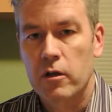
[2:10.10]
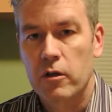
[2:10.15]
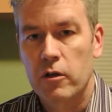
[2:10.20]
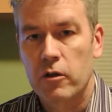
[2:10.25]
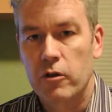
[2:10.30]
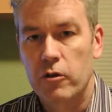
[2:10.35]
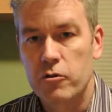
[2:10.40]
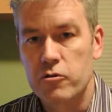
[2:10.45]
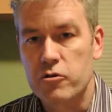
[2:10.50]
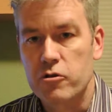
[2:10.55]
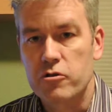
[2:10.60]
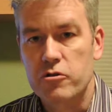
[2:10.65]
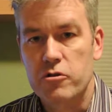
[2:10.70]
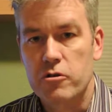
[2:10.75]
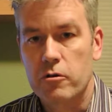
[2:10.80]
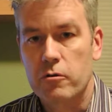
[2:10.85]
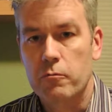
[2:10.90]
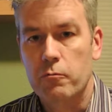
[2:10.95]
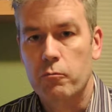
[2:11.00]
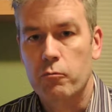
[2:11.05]
Users
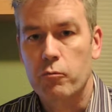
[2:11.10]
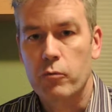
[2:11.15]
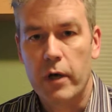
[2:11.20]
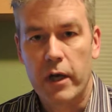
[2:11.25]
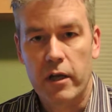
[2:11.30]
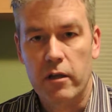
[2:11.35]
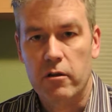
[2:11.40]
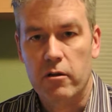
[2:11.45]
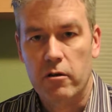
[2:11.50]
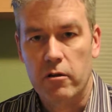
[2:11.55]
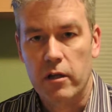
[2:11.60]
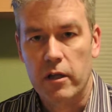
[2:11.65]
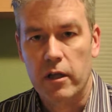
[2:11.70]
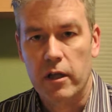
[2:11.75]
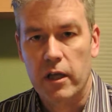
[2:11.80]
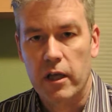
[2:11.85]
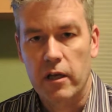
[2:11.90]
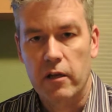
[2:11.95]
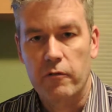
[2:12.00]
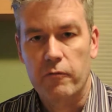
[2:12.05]
are regularly
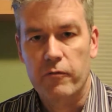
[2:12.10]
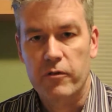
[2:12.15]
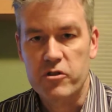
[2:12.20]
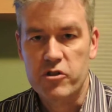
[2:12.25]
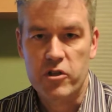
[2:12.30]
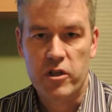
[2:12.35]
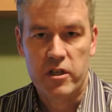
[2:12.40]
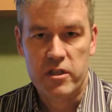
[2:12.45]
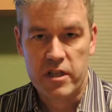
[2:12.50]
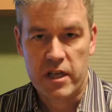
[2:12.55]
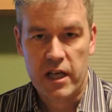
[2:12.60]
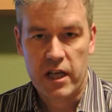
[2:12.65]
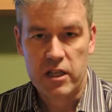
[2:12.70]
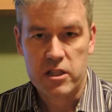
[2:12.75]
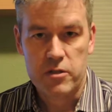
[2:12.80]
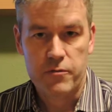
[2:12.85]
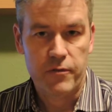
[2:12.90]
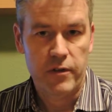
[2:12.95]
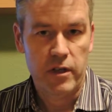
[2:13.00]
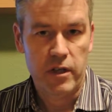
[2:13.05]
getting phishing
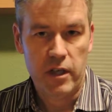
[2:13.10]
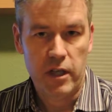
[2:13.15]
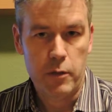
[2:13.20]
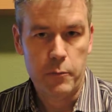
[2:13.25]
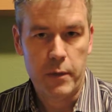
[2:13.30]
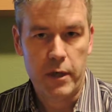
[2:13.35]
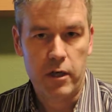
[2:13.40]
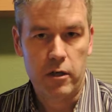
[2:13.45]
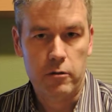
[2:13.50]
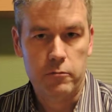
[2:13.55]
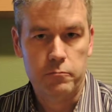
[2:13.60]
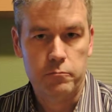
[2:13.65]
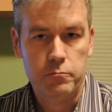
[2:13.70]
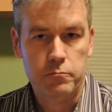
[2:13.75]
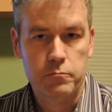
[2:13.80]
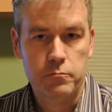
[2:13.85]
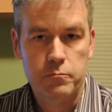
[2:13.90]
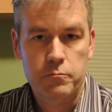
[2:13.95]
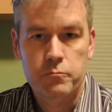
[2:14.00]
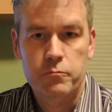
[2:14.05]
attacks via email.
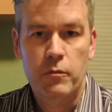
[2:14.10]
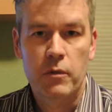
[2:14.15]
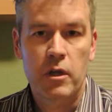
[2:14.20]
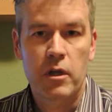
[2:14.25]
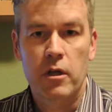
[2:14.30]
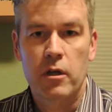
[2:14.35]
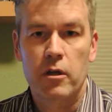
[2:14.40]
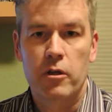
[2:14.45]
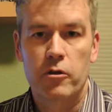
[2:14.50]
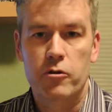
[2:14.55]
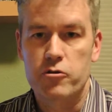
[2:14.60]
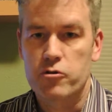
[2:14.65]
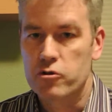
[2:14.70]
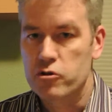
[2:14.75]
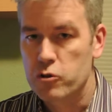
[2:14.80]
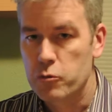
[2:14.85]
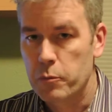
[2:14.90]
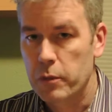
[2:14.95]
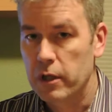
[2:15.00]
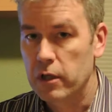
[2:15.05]

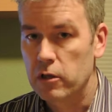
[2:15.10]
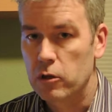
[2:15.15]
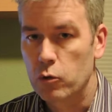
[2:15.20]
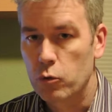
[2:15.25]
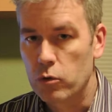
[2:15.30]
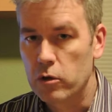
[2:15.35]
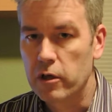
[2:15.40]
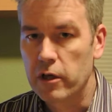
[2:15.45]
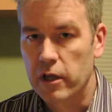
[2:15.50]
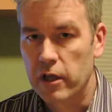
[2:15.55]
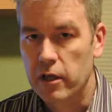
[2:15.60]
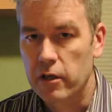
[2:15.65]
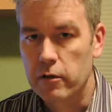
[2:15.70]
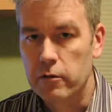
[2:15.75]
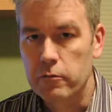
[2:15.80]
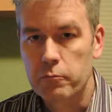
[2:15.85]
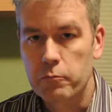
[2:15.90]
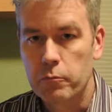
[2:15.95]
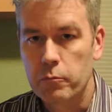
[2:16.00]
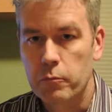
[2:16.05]
Users are being lured
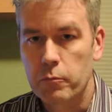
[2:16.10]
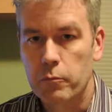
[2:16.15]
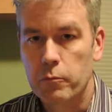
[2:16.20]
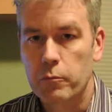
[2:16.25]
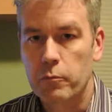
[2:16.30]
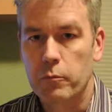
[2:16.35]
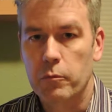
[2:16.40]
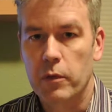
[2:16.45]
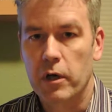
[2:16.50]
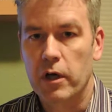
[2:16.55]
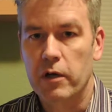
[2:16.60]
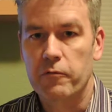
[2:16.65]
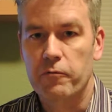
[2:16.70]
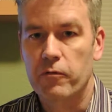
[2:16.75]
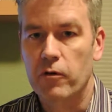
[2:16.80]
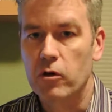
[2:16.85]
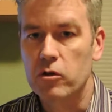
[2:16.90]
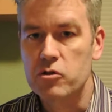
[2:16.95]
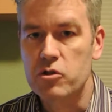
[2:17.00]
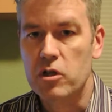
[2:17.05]
in by
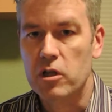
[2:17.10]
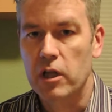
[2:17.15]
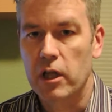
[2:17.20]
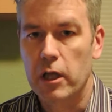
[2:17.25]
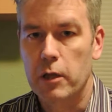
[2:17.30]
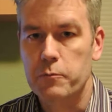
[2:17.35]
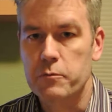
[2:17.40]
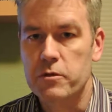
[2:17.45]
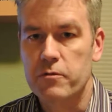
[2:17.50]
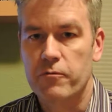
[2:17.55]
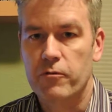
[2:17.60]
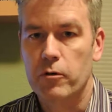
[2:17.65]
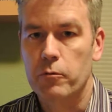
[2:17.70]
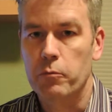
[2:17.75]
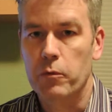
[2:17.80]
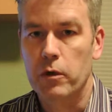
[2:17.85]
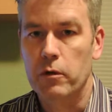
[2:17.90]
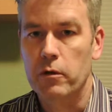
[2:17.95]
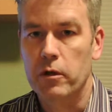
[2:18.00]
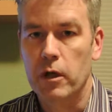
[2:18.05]
false claims
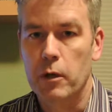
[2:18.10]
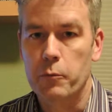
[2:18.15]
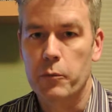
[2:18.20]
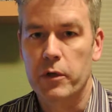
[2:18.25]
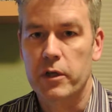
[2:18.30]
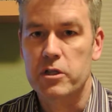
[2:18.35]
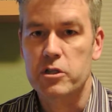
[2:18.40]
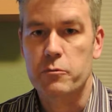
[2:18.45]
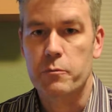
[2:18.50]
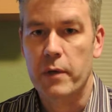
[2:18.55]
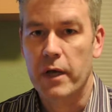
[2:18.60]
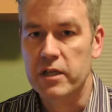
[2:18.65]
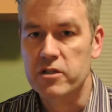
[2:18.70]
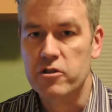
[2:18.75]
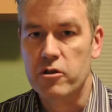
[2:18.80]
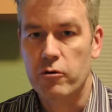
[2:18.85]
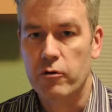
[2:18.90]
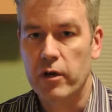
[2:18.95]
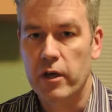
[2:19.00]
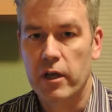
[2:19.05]
from companies
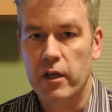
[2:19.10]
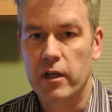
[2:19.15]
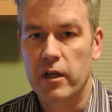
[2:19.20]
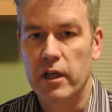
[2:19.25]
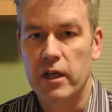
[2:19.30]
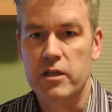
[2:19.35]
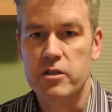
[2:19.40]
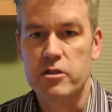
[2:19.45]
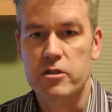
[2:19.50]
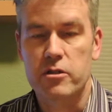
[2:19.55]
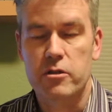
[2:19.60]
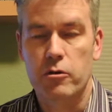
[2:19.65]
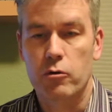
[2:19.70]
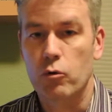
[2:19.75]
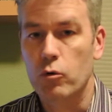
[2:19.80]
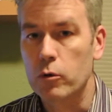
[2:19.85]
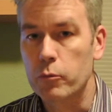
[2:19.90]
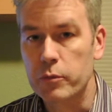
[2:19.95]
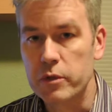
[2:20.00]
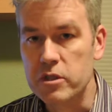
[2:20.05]
masquerading as
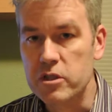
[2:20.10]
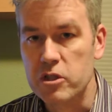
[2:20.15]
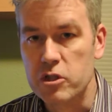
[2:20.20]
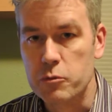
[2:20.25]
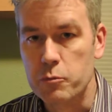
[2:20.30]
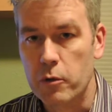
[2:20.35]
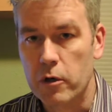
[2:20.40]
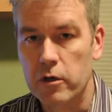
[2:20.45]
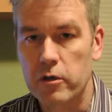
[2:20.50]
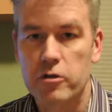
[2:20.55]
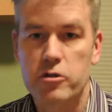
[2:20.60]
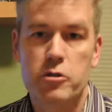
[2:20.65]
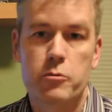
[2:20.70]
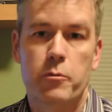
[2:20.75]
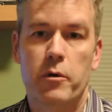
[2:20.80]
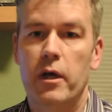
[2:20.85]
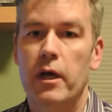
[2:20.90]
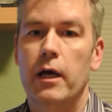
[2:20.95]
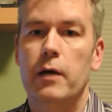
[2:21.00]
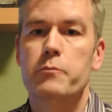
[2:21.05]
your business partners
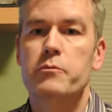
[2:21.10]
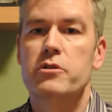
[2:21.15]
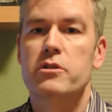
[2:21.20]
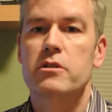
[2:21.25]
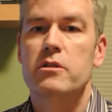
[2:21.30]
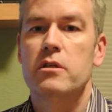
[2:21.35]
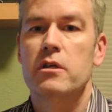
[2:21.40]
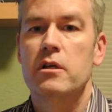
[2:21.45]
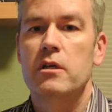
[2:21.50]
perhaps,